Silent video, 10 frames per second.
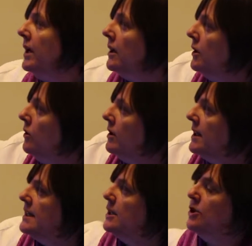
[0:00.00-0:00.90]
we can look at
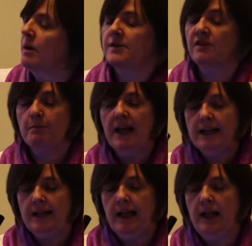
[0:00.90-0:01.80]
this in terms of
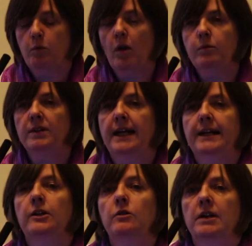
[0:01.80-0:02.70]
mental health. What would
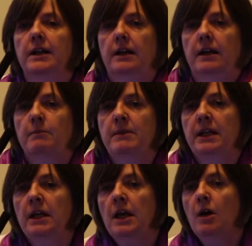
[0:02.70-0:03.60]
that look like? I
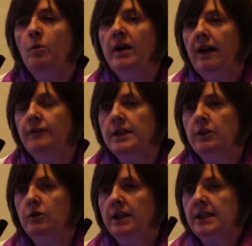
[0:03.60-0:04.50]
mean, we have to
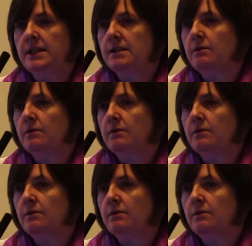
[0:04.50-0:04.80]
look at